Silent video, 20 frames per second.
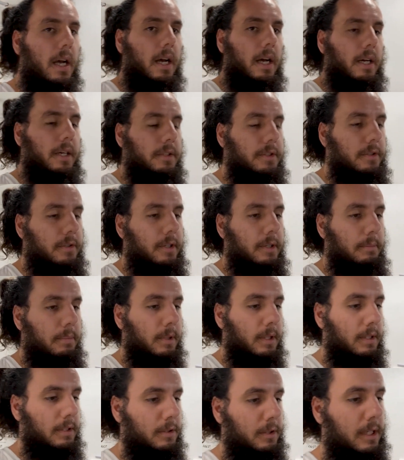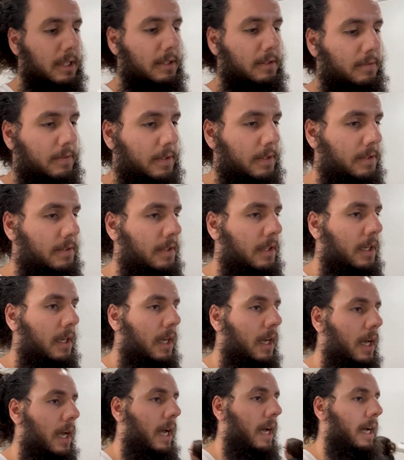uh, screen print transfers
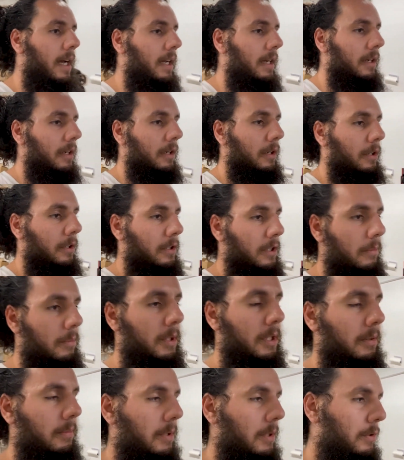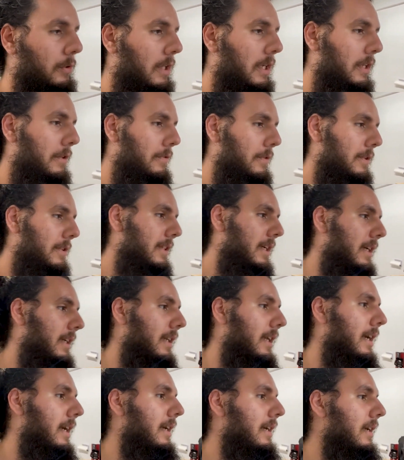on her WW transfers
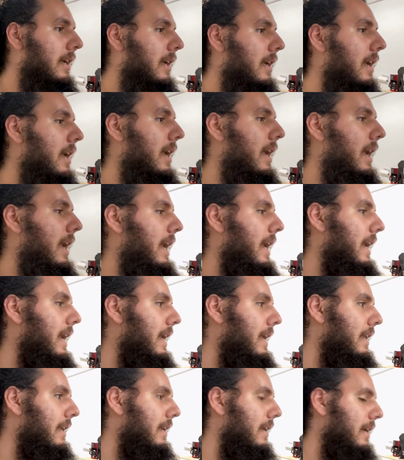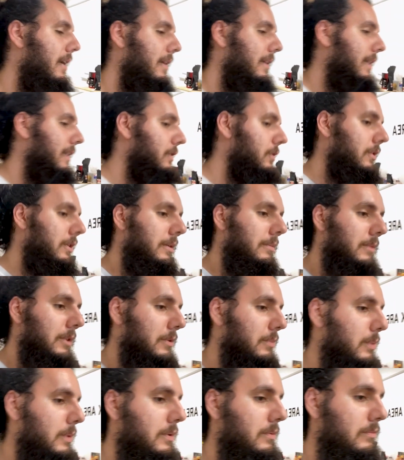TikTok. And uh, that stream
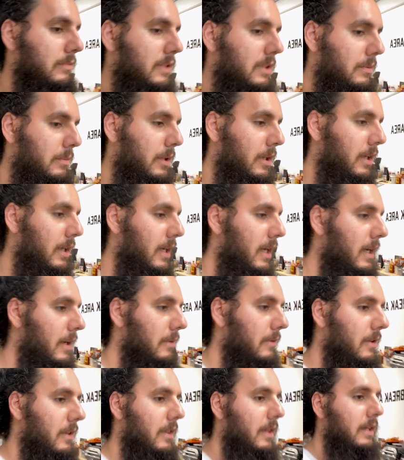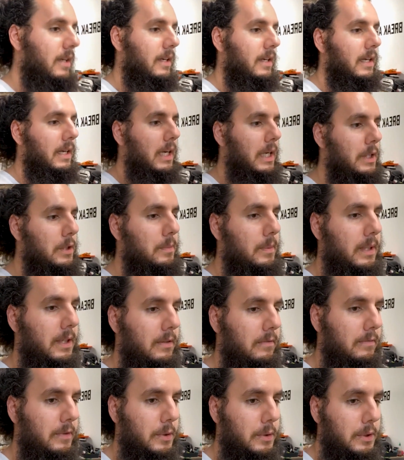just wasn't really working out. The engagement
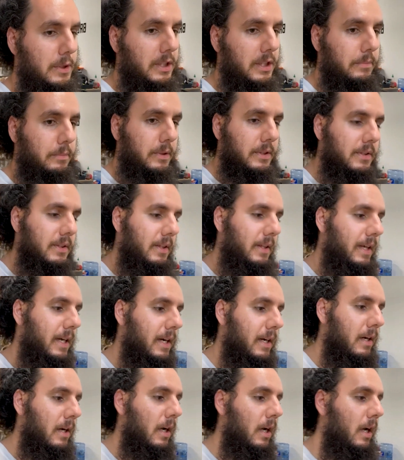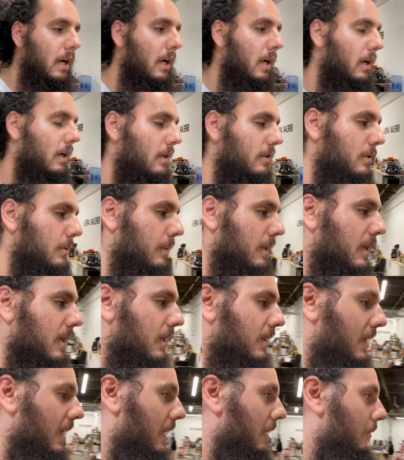and viewership wasn't there. So we
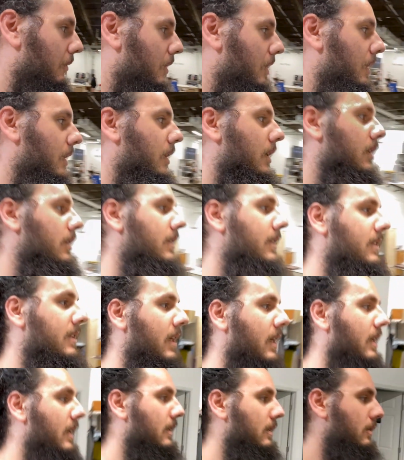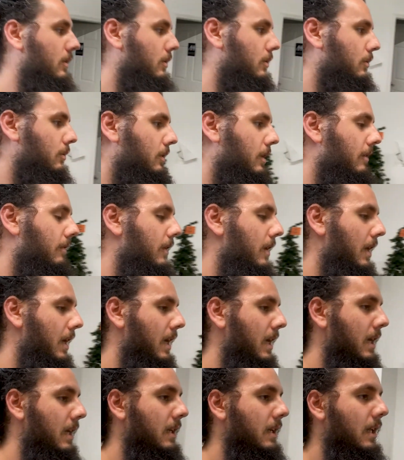cut that one, decided to give our
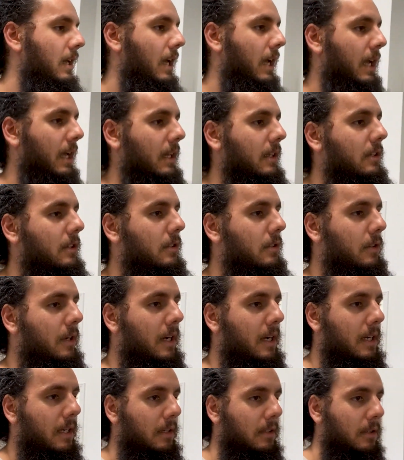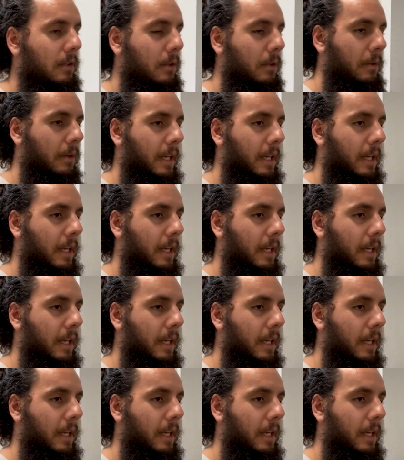hand at trying to go